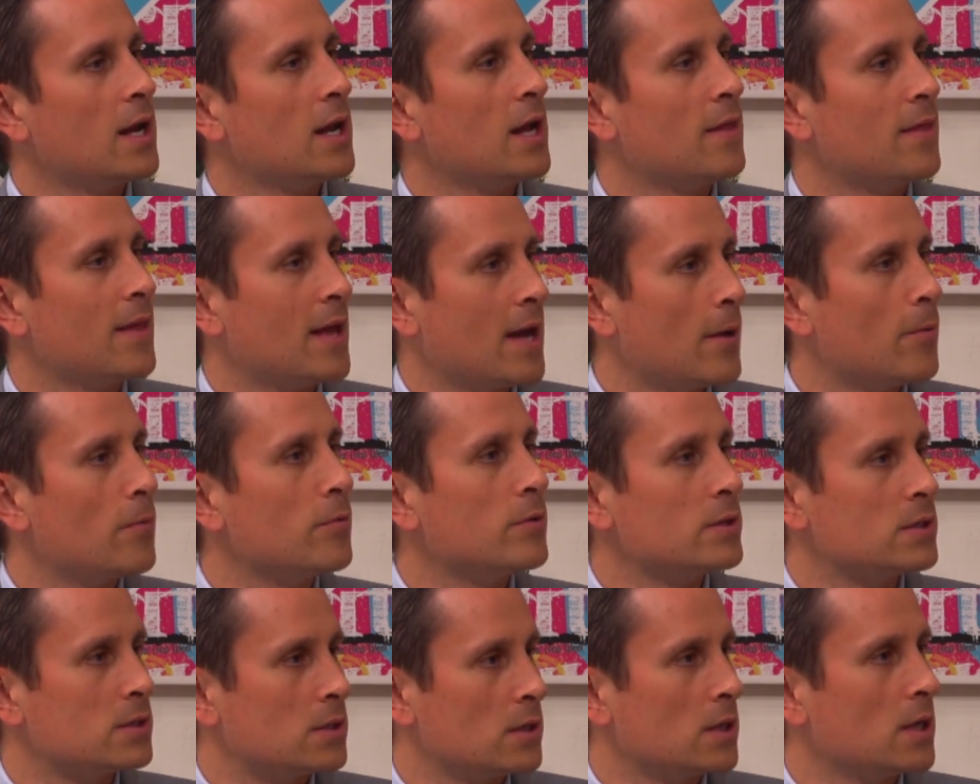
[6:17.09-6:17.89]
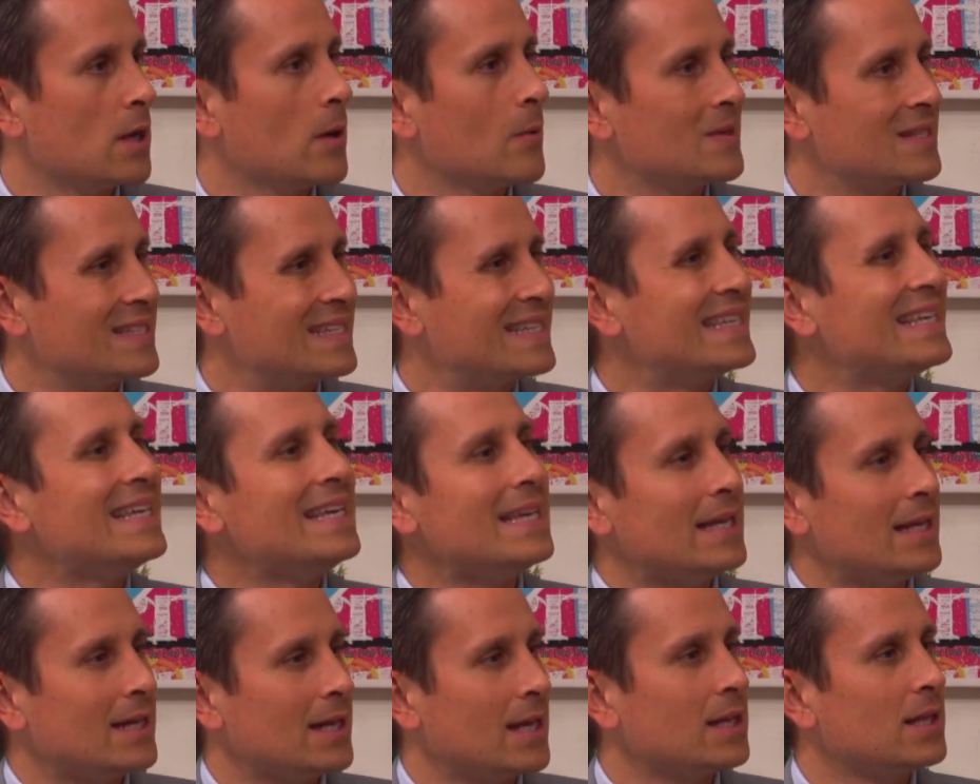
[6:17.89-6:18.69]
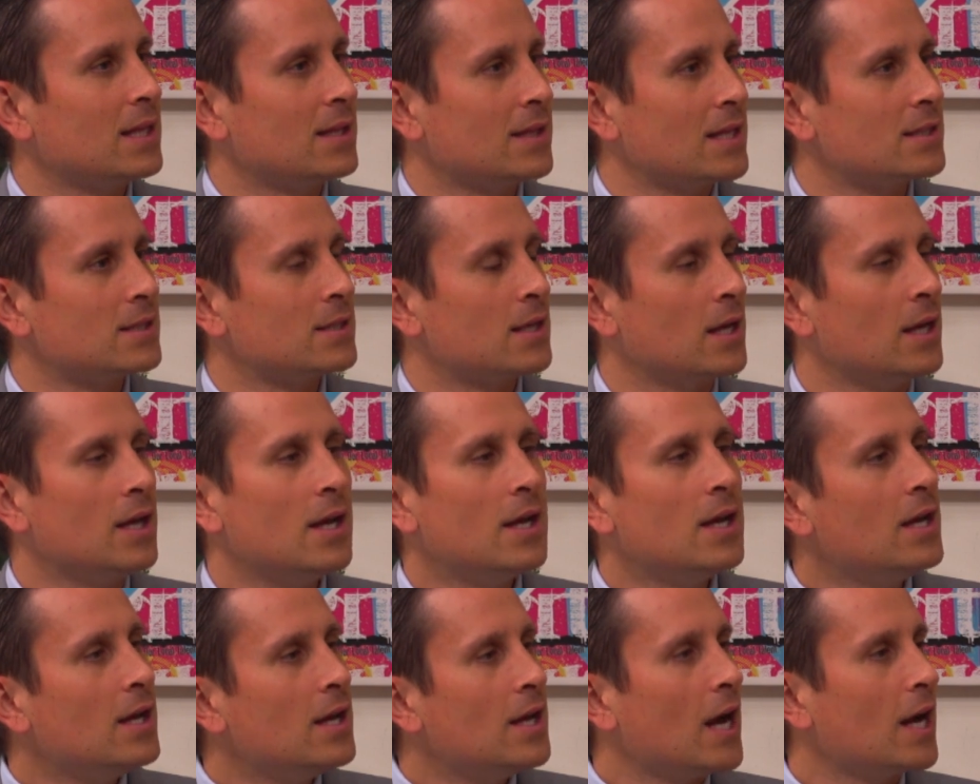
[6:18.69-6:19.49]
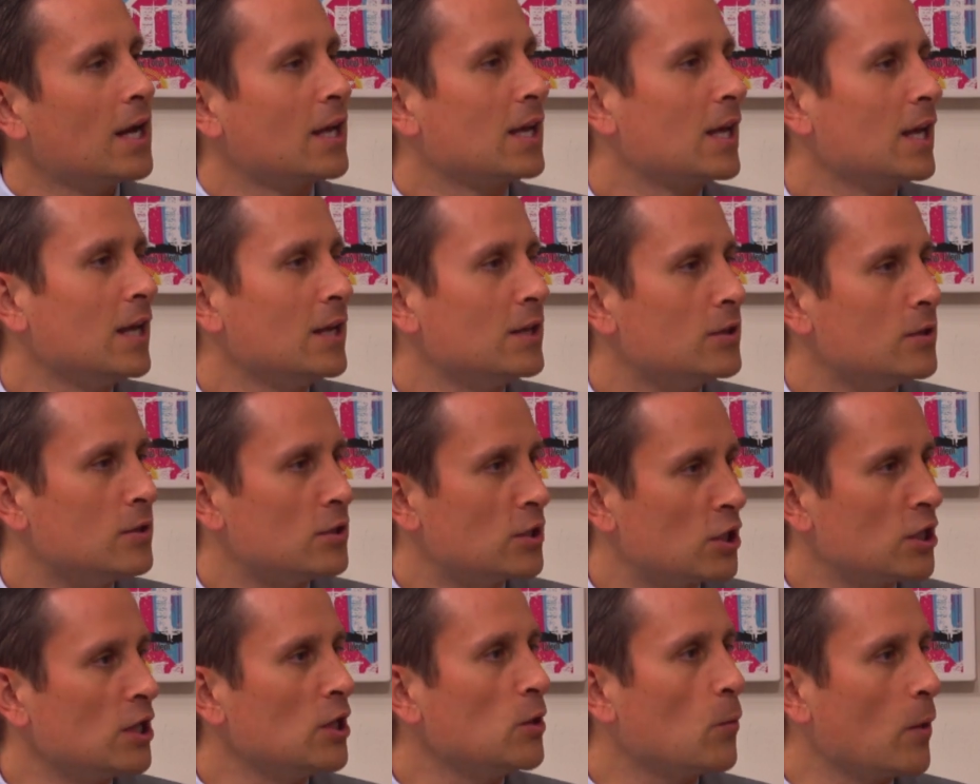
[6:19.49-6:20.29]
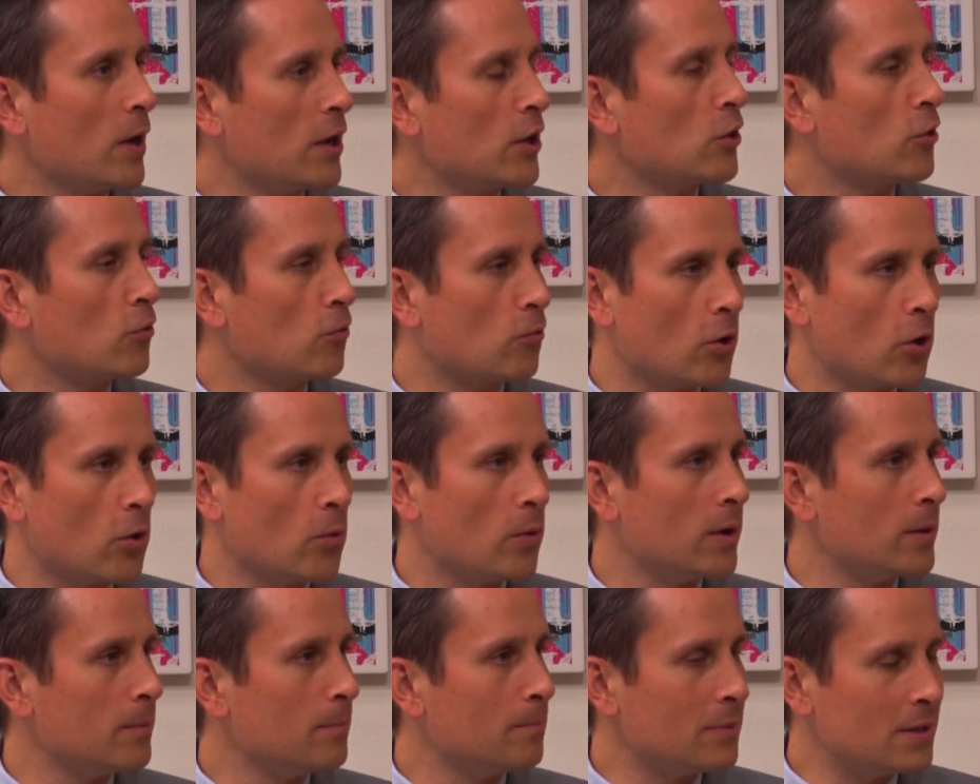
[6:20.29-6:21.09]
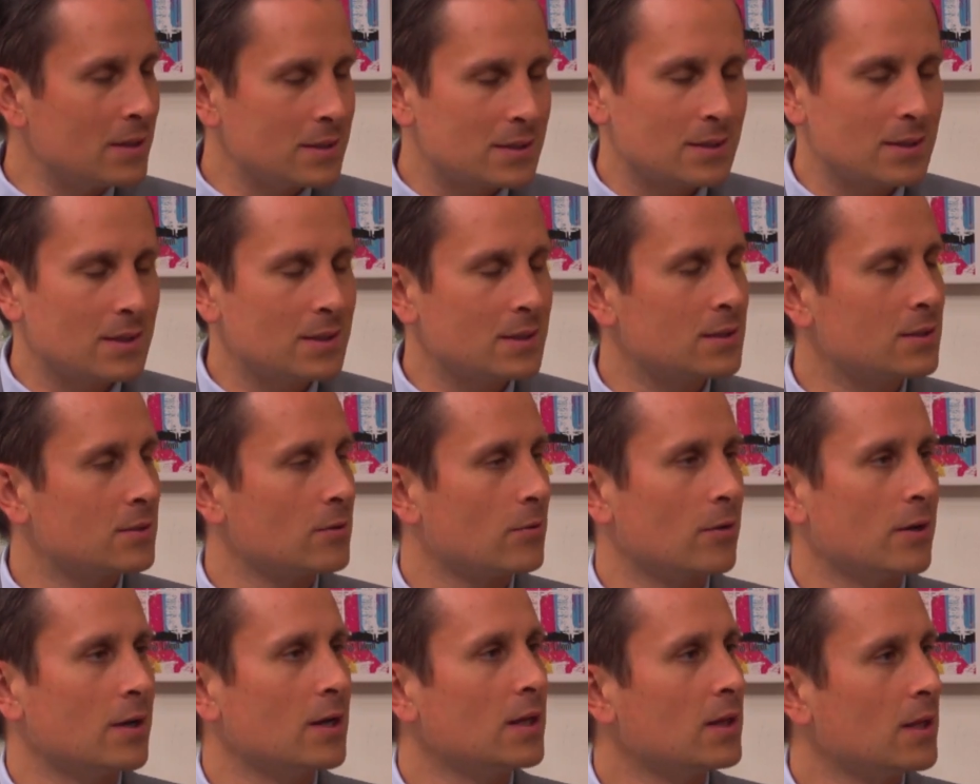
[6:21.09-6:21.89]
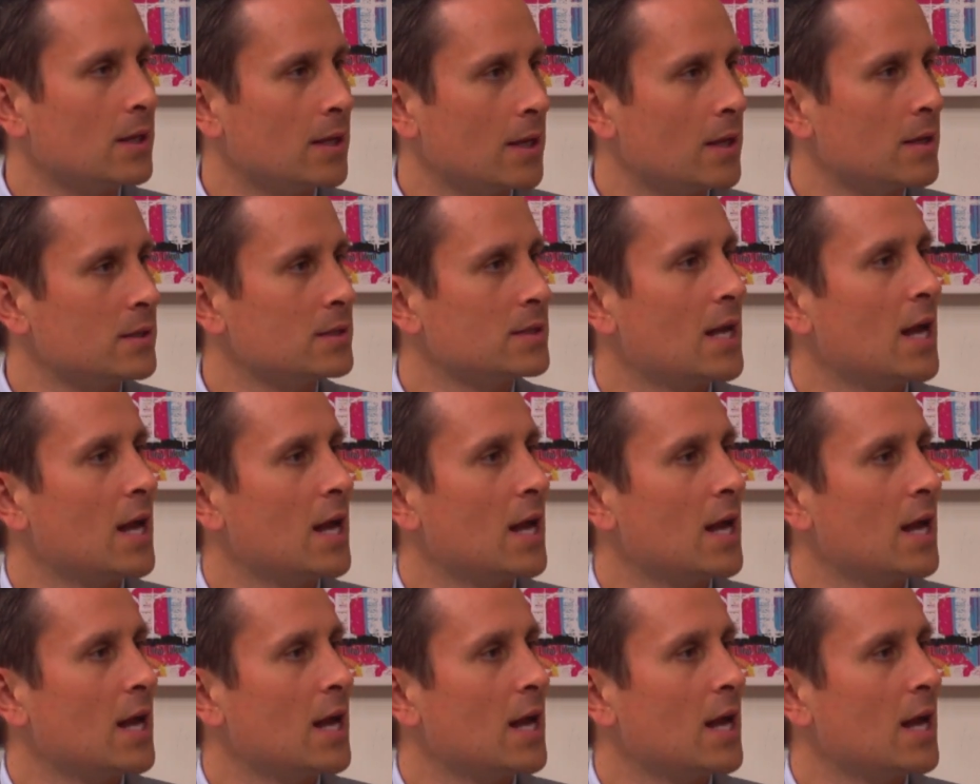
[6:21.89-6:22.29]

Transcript: And that was, that was key. And I think that's a a key, key way to grow in business or anything else.